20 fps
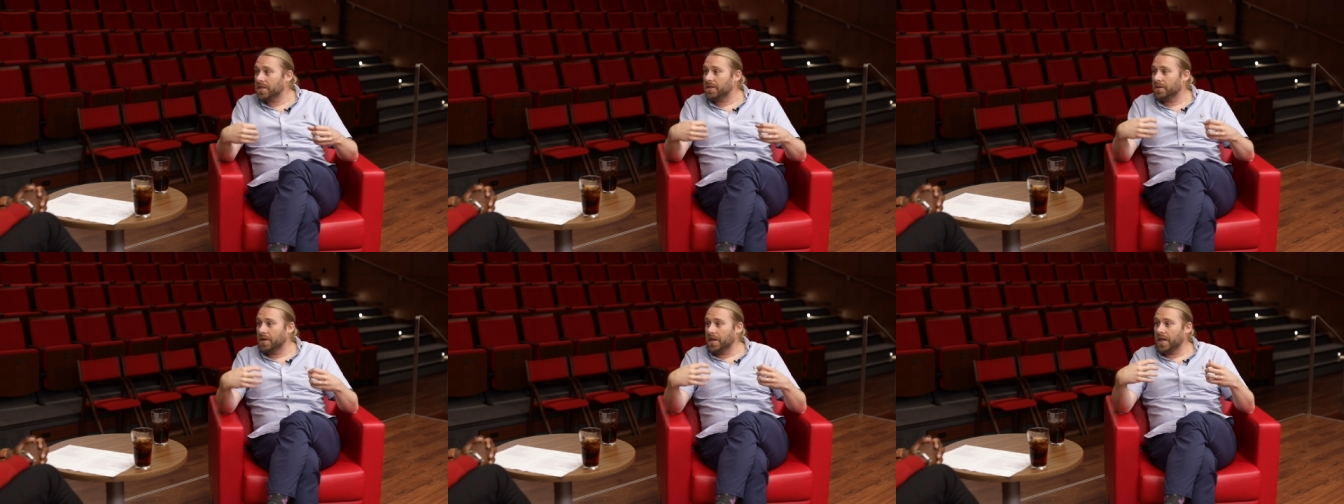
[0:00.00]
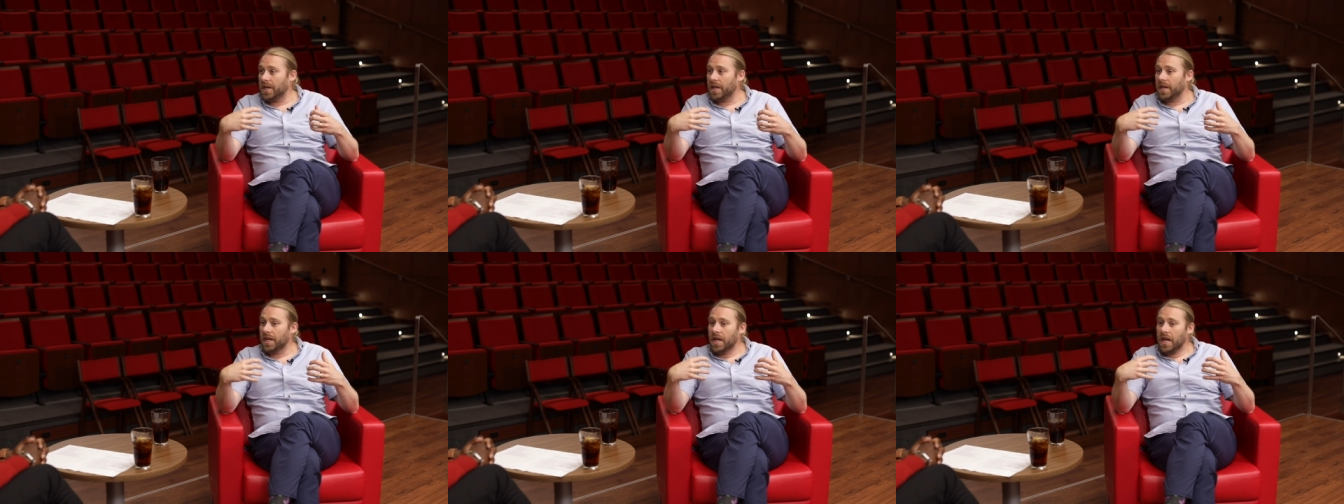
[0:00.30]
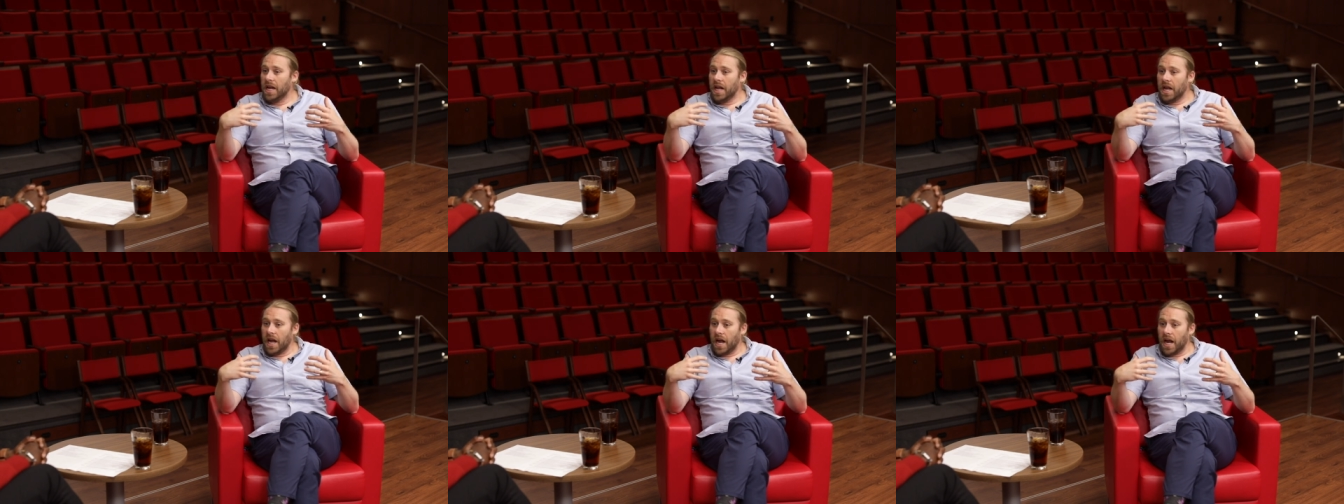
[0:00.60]
History
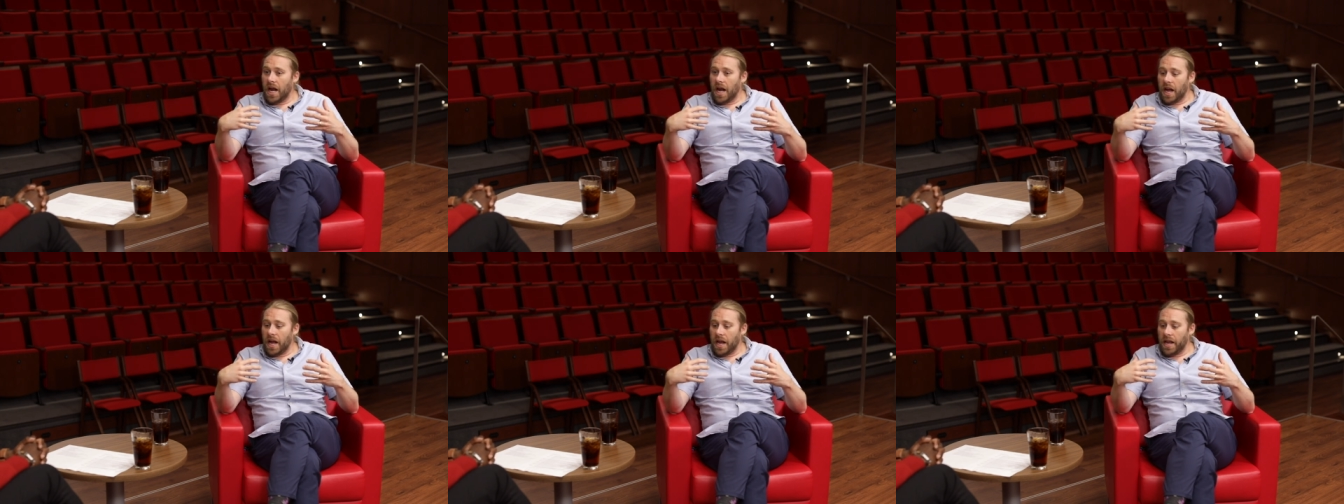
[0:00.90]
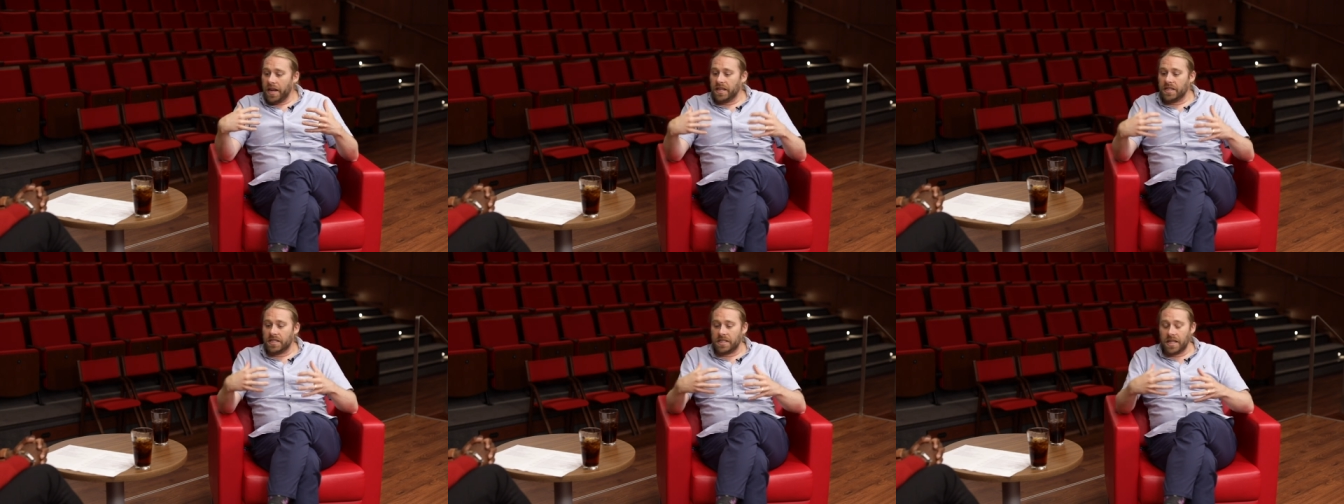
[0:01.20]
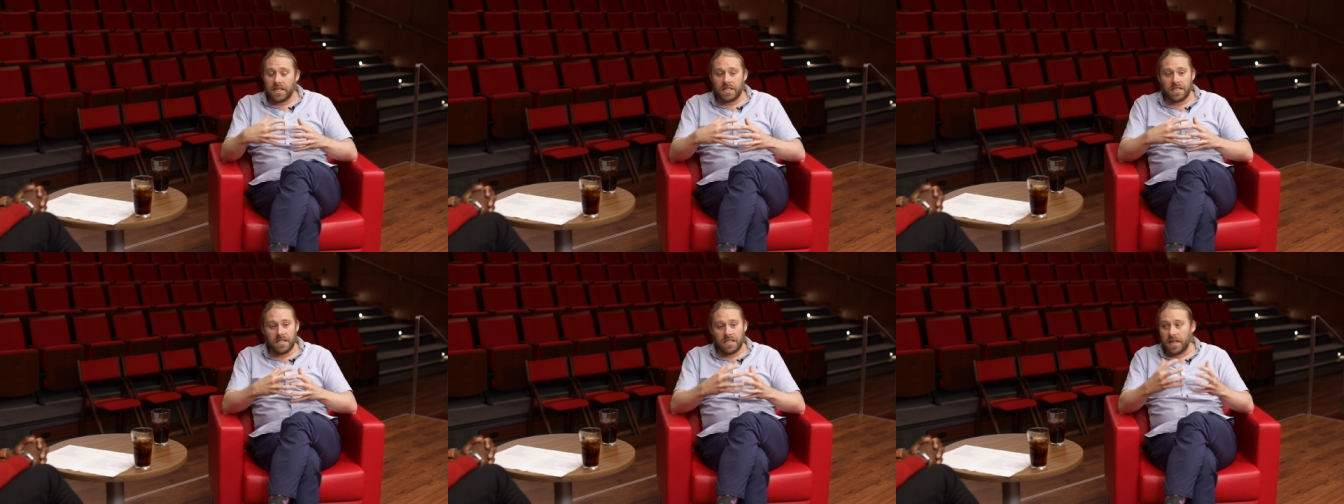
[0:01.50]
uh,
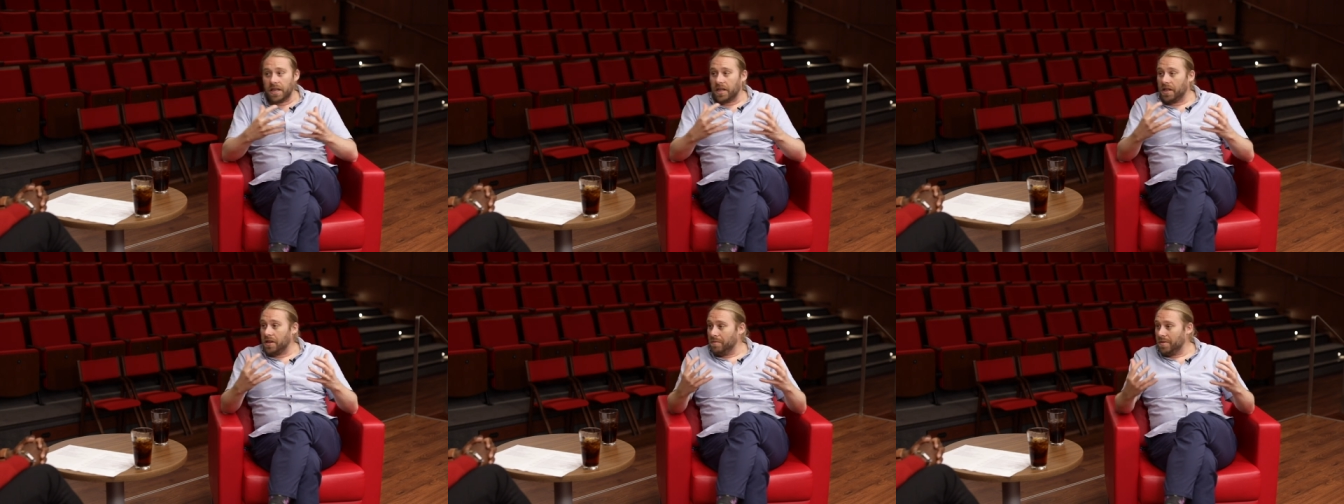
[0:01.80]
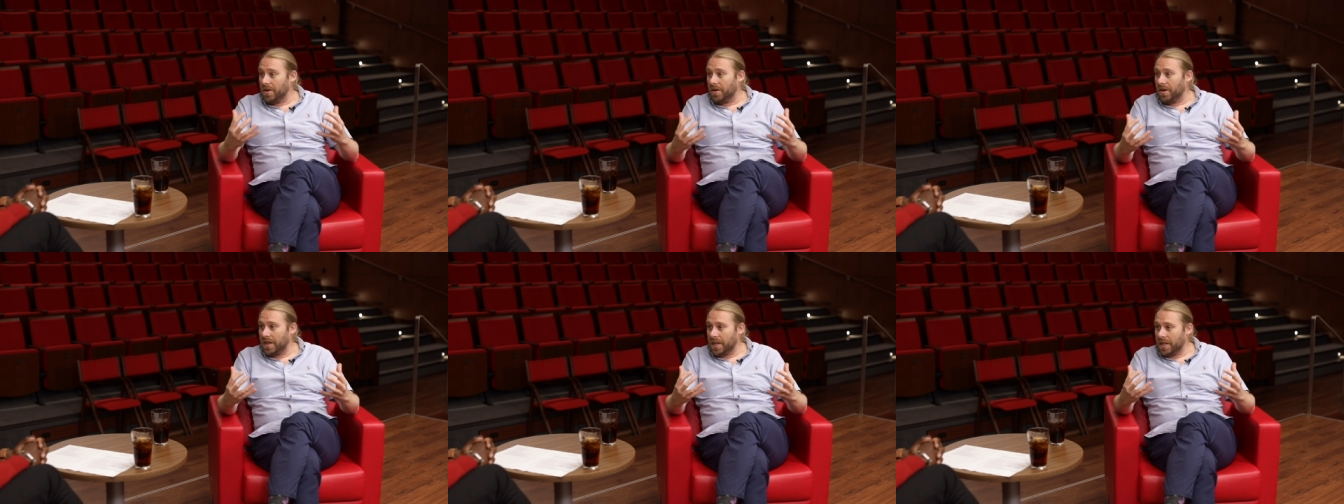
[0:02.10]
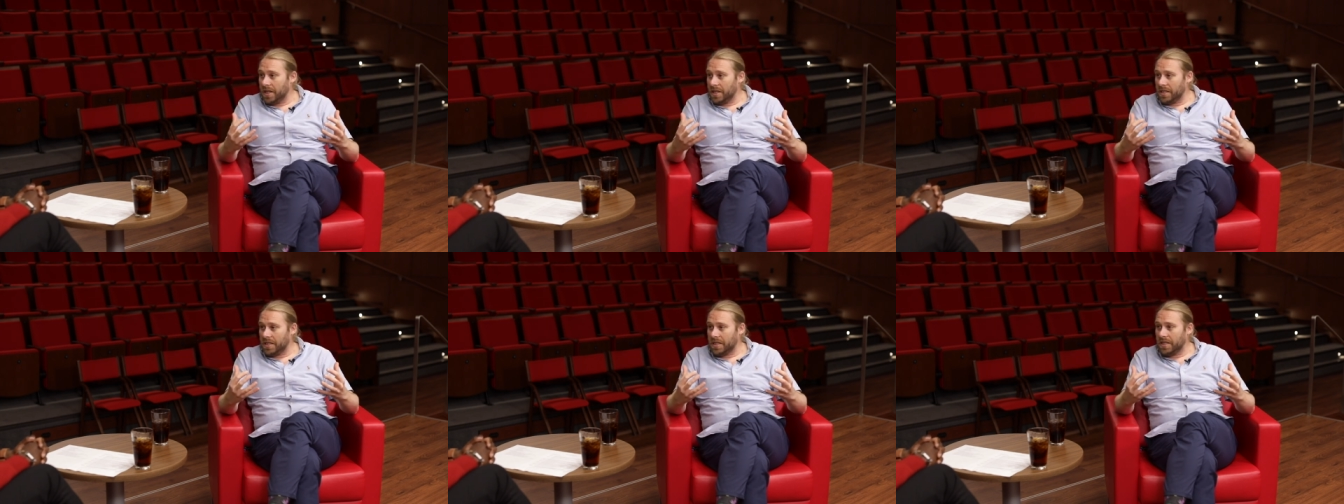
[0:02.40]
exists in
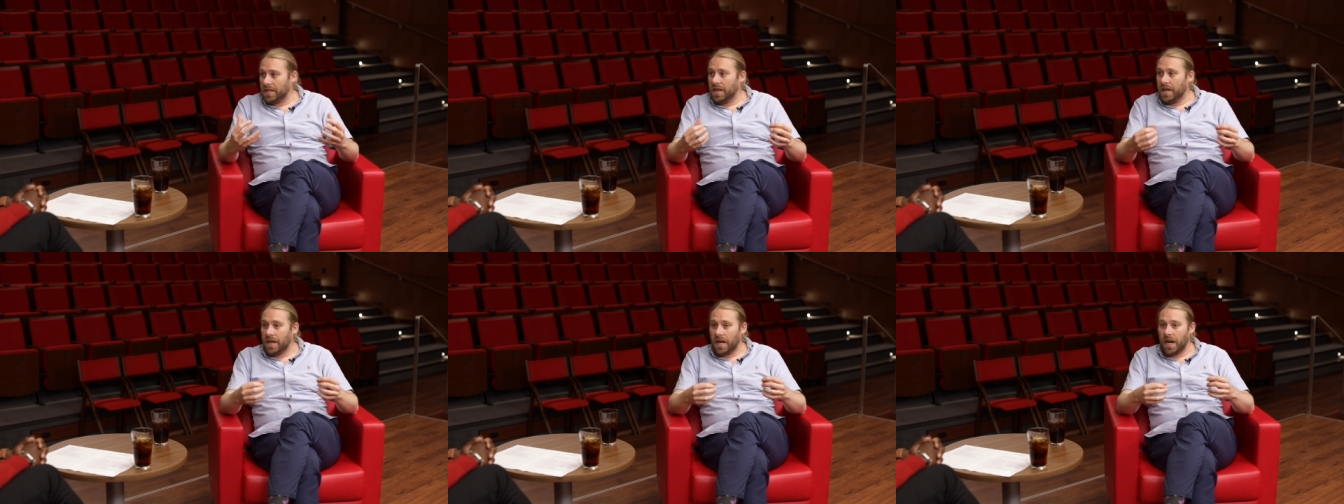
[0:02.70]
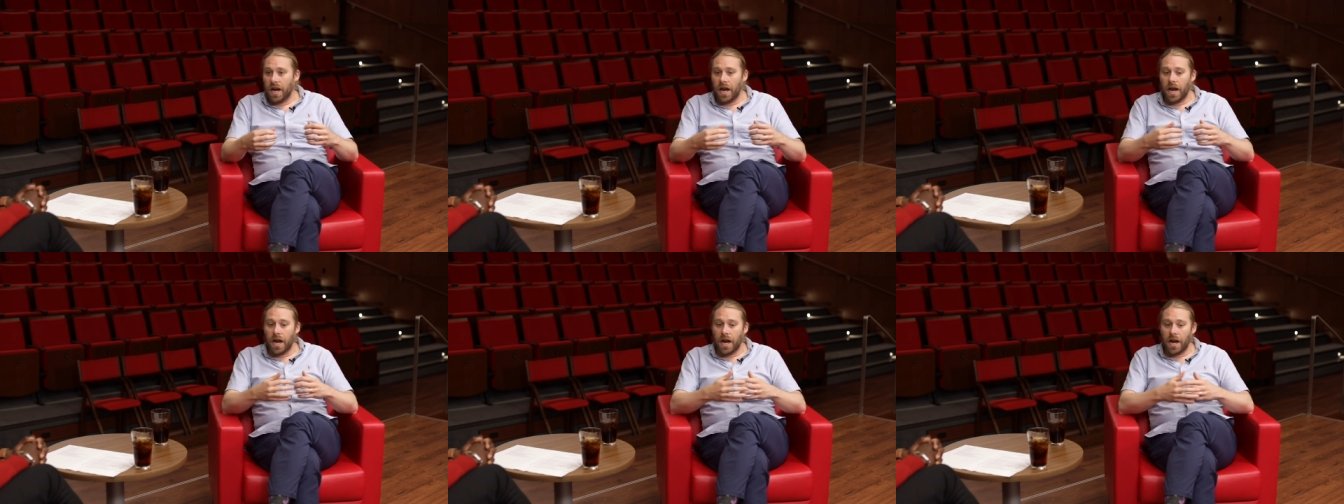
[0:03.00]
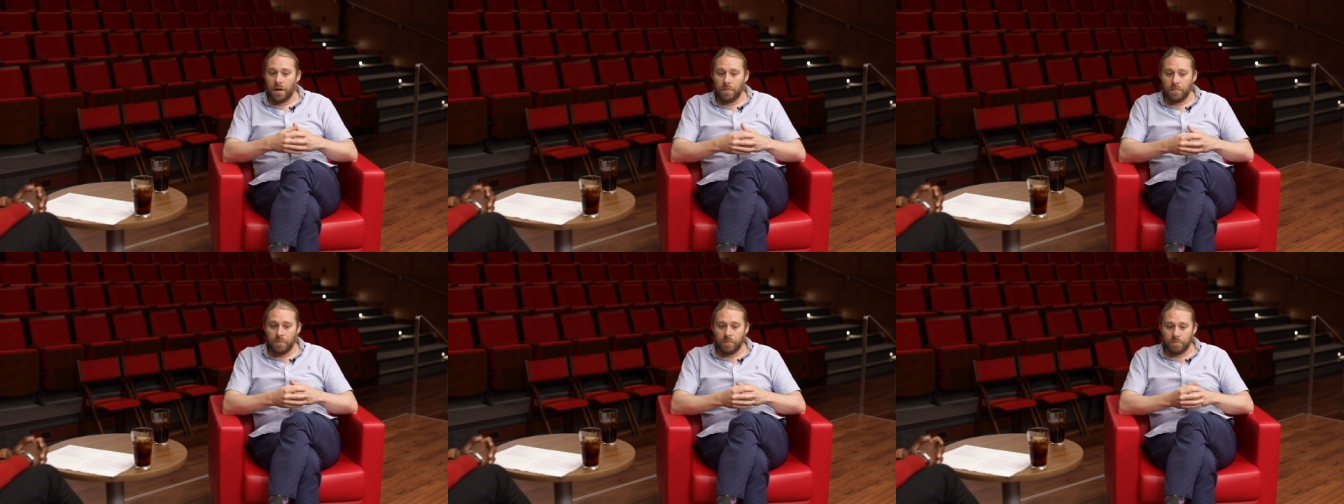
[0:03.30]
communities, mm-hmm.
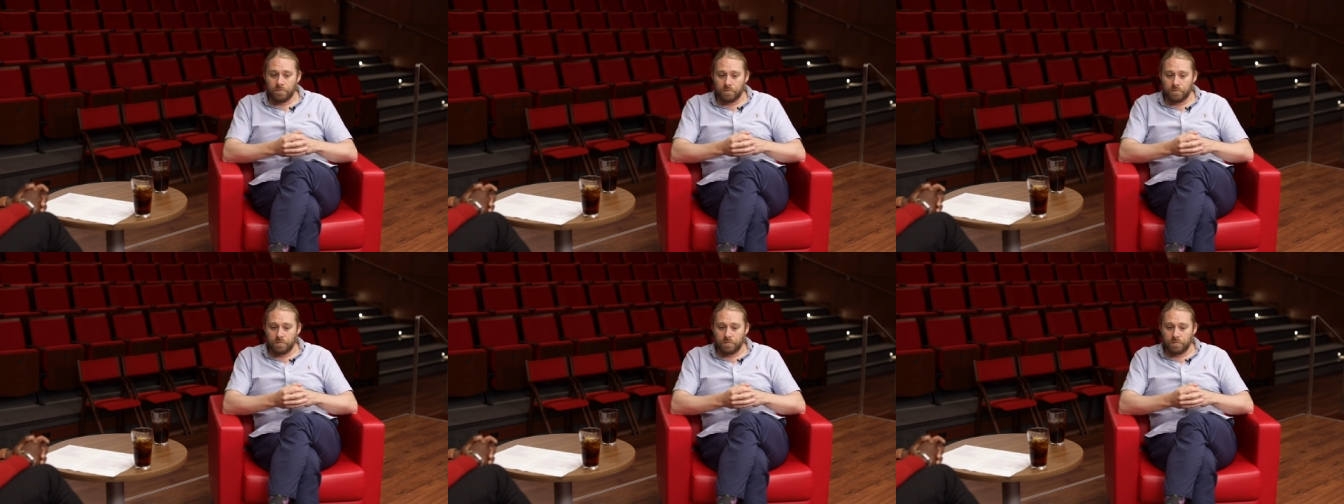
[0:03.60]
um,